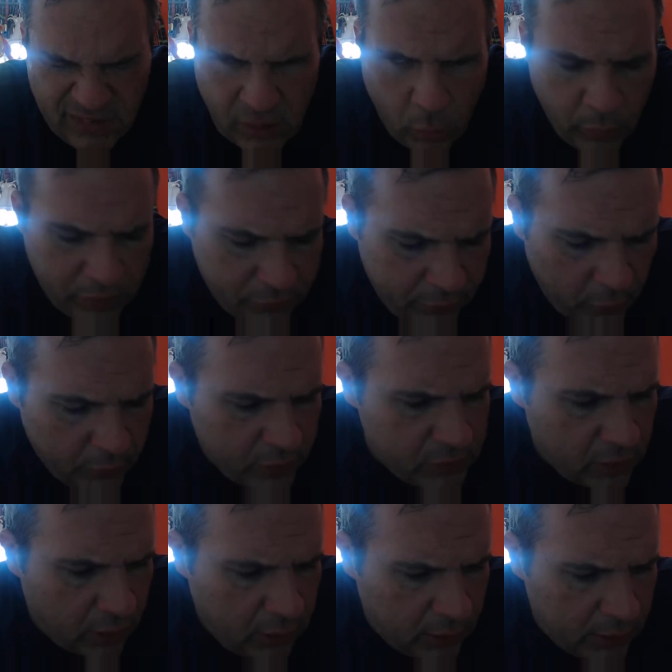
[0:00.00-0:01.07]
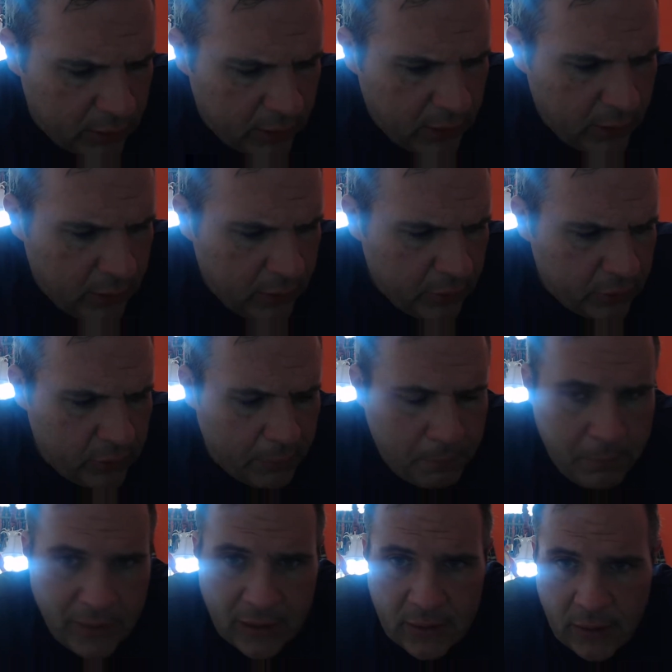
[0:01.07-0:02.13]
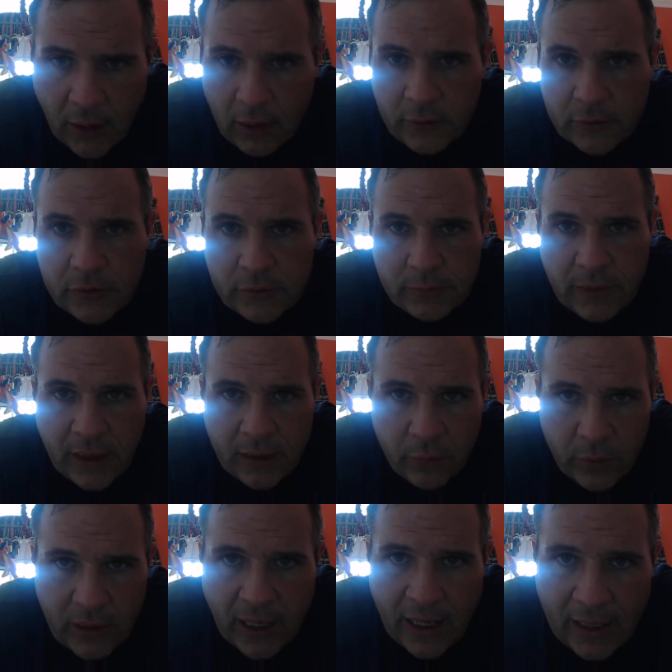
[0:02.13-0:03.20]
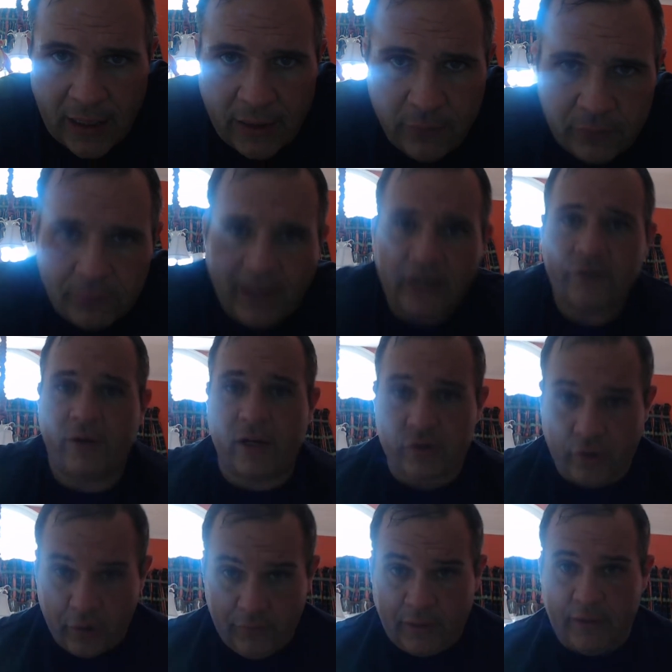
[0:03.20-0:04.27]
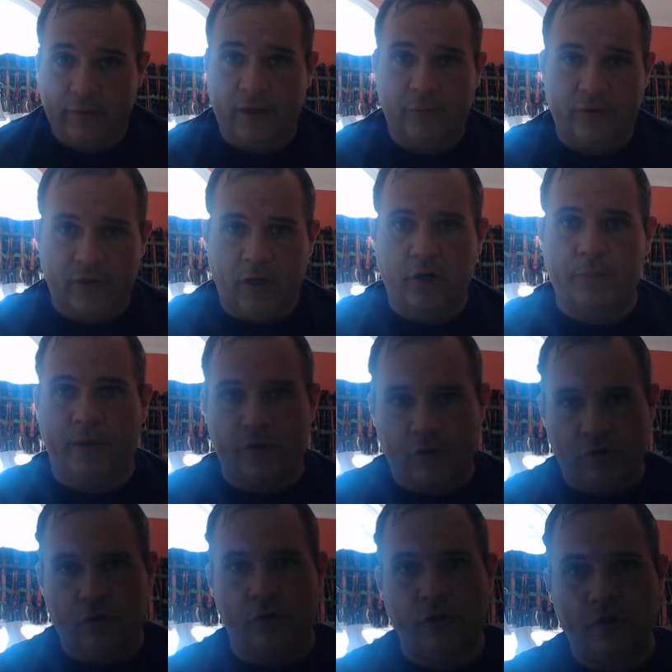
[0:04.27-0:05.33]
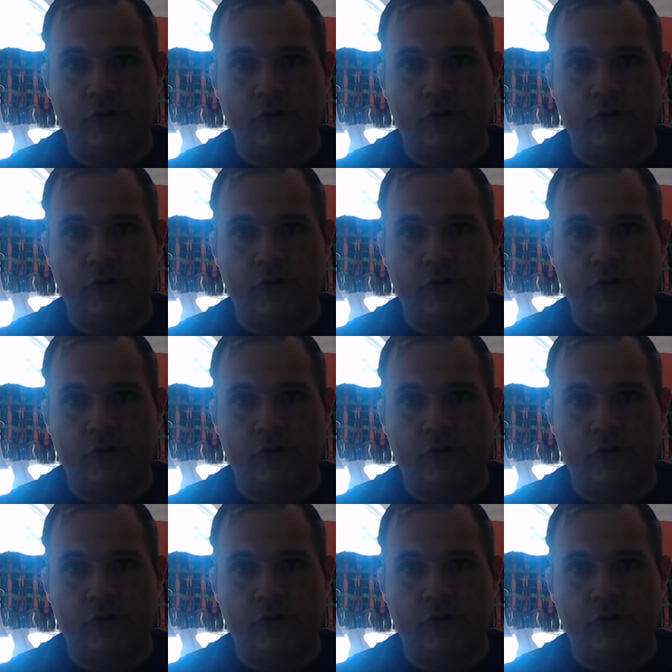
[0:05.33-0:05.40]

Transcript: We focus on the big dollars. And when I have manufacturing overhead, right, we talked about the screws,